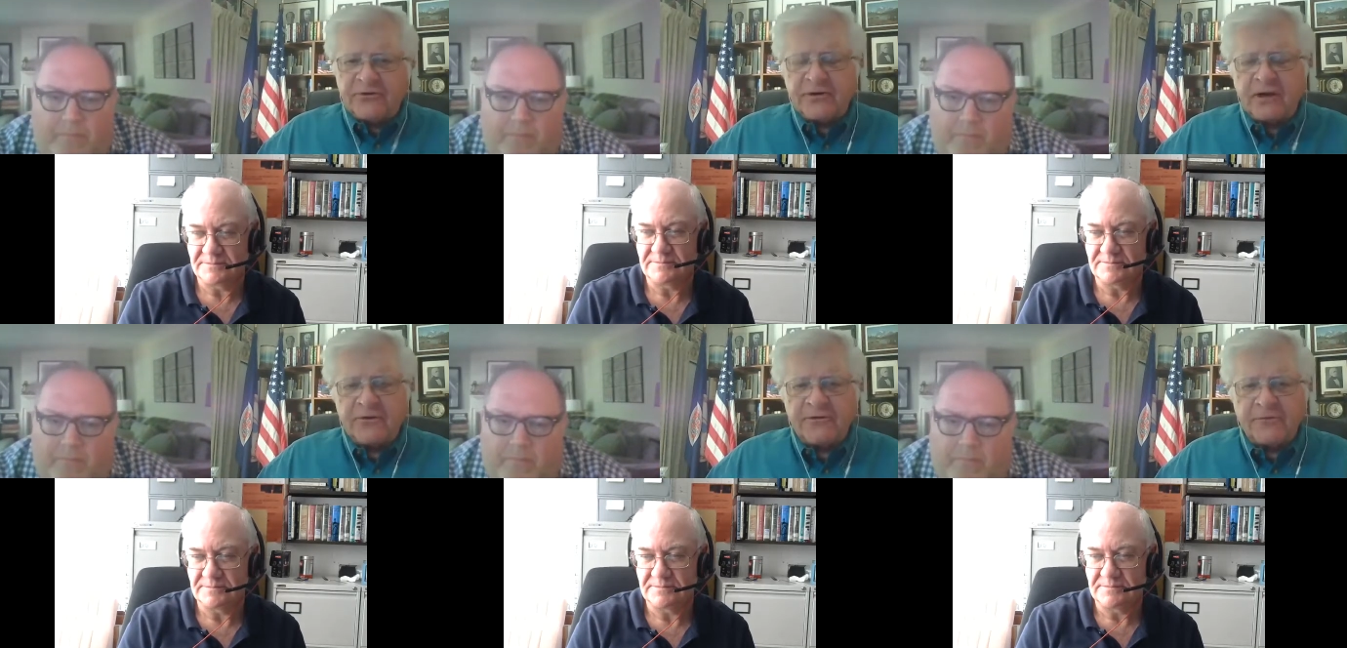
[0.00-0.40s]

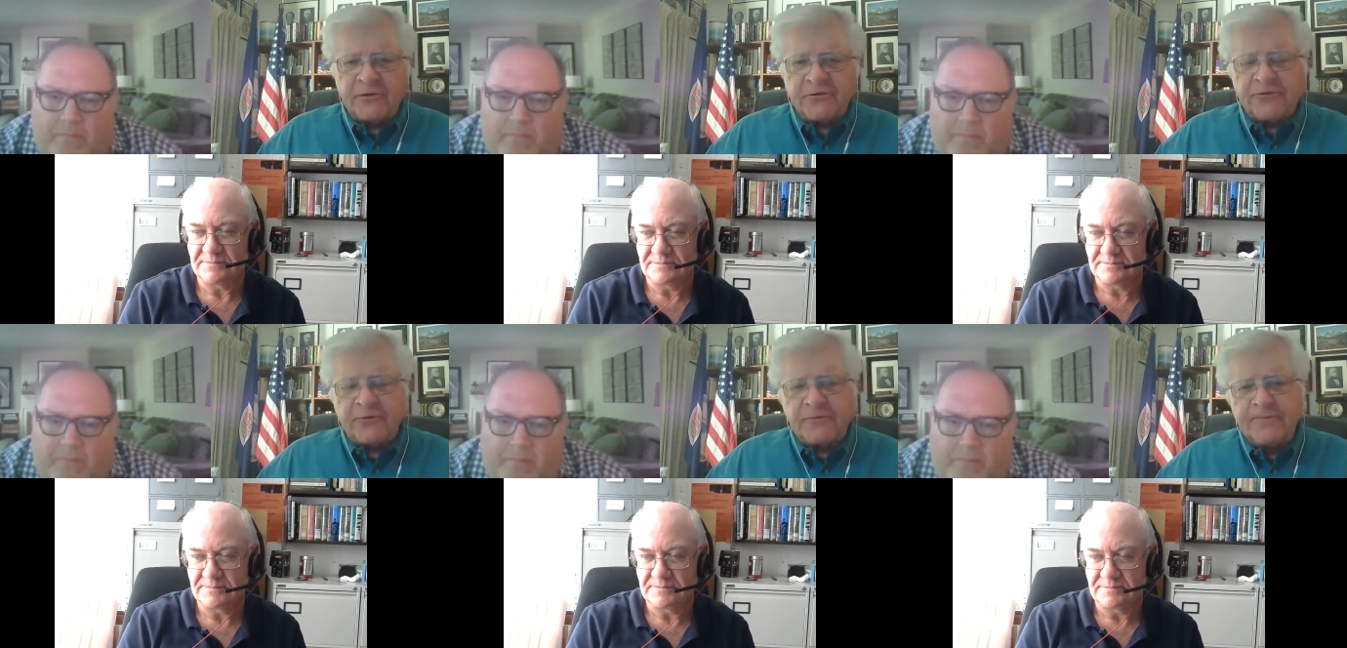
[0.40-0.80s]

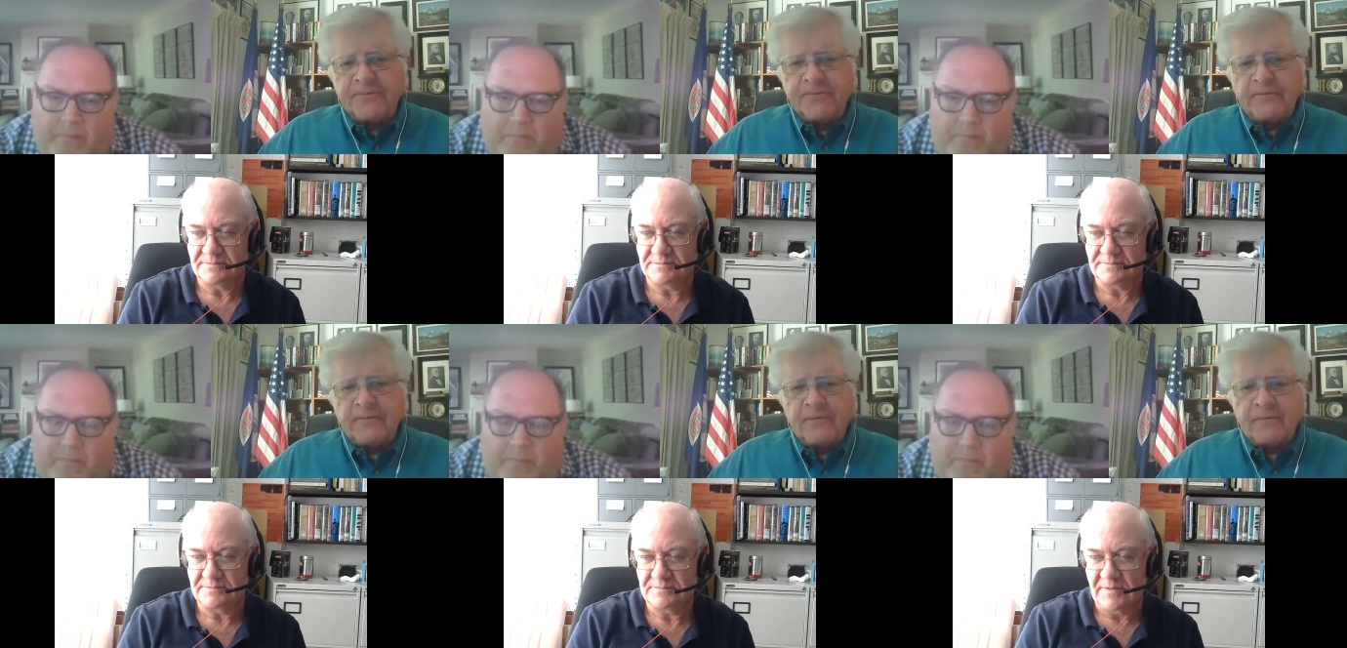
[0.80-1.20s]
Speaker 1: controversial?
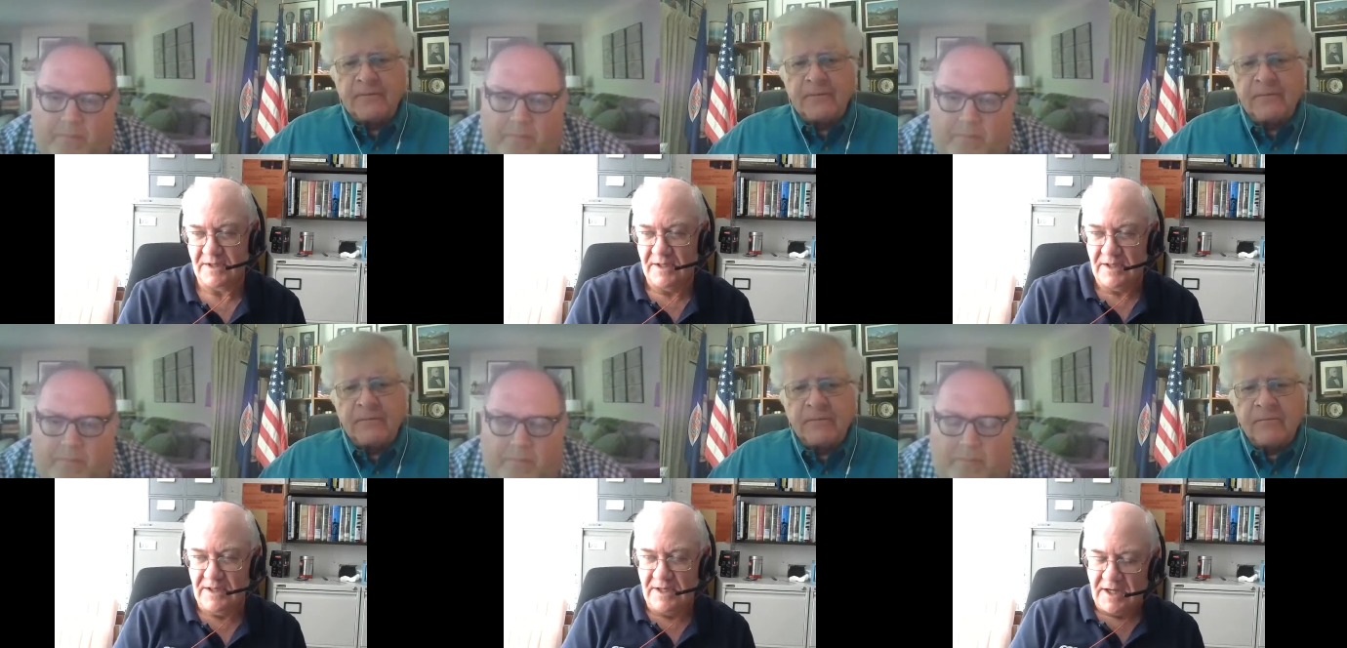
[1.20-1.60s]

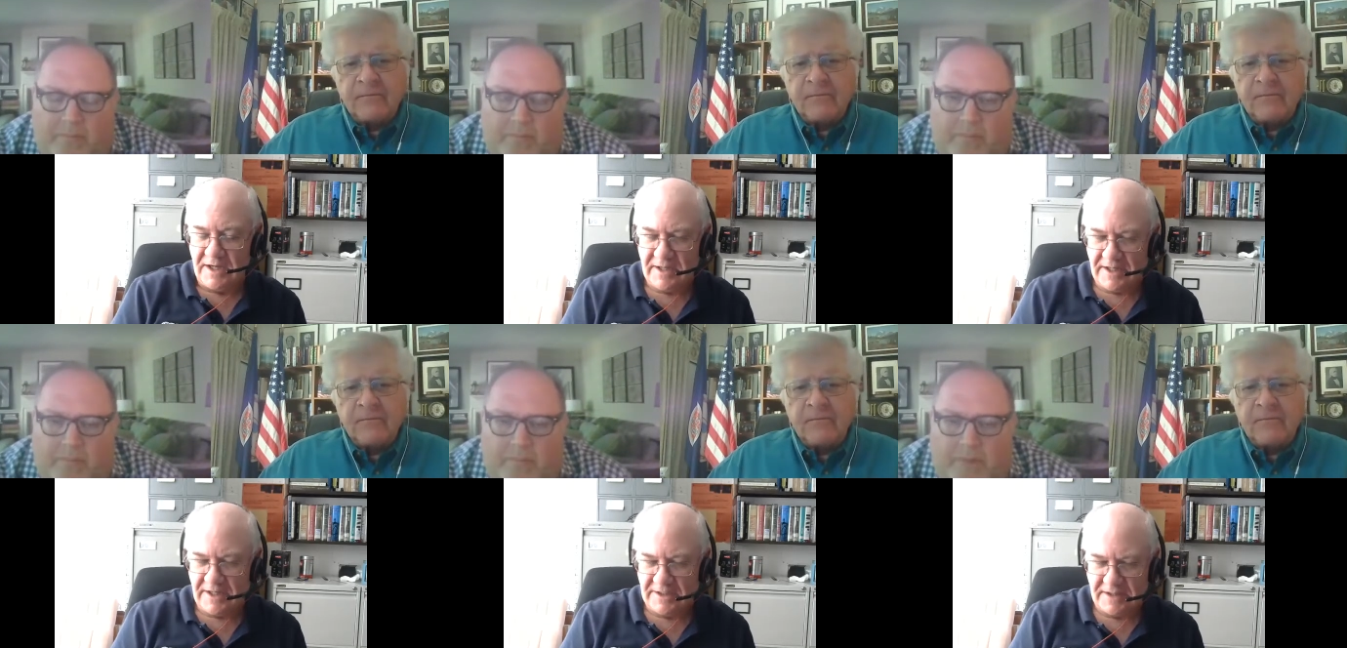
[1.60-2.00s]

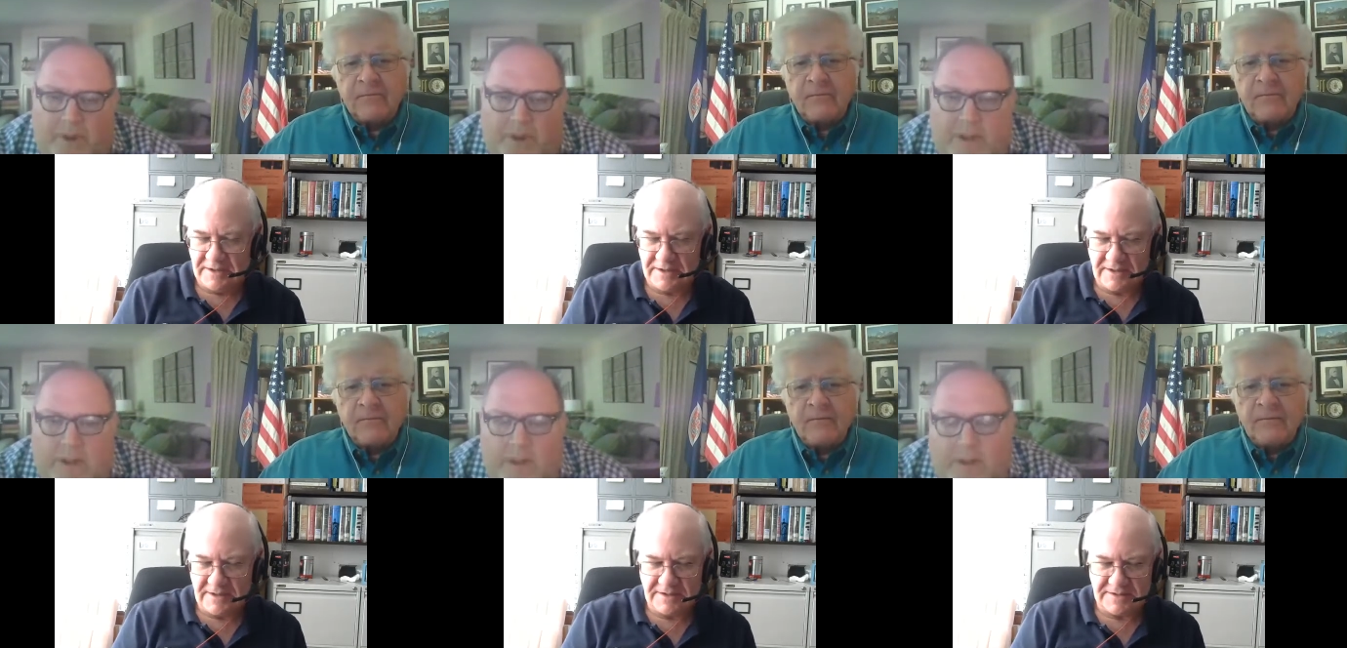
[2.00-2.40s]
Speaker 2: Again, I think
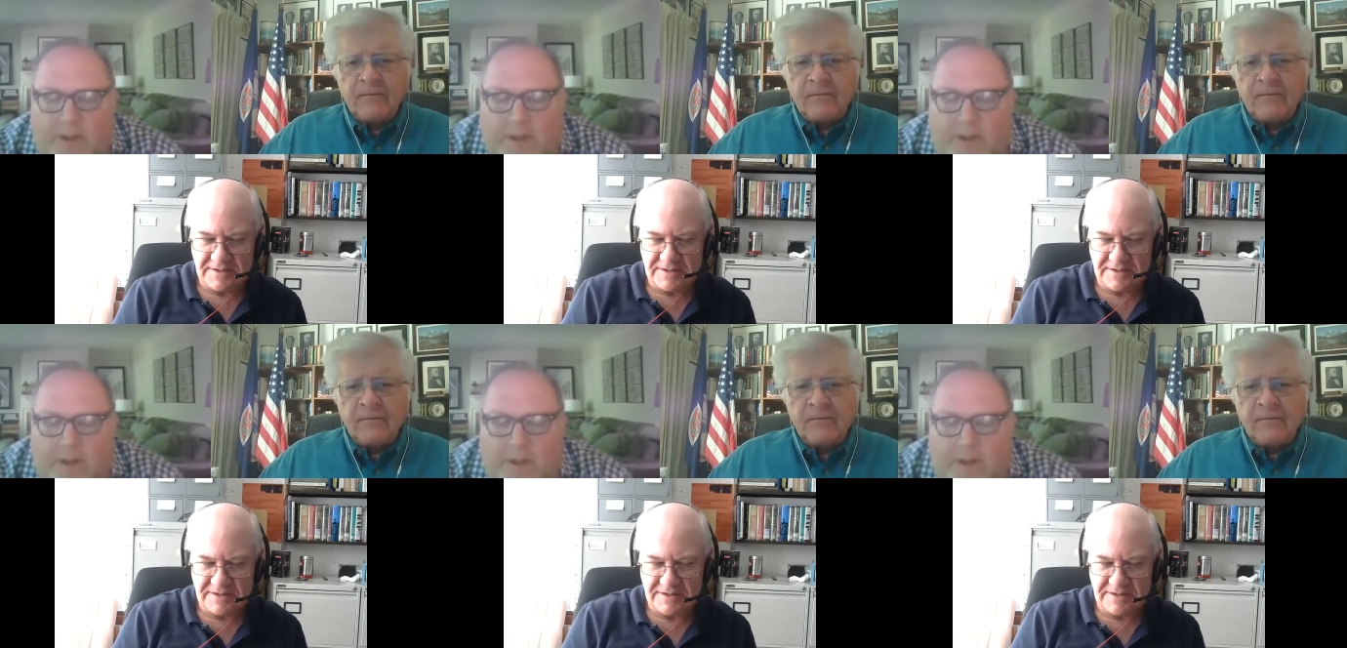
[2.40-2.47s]
that's,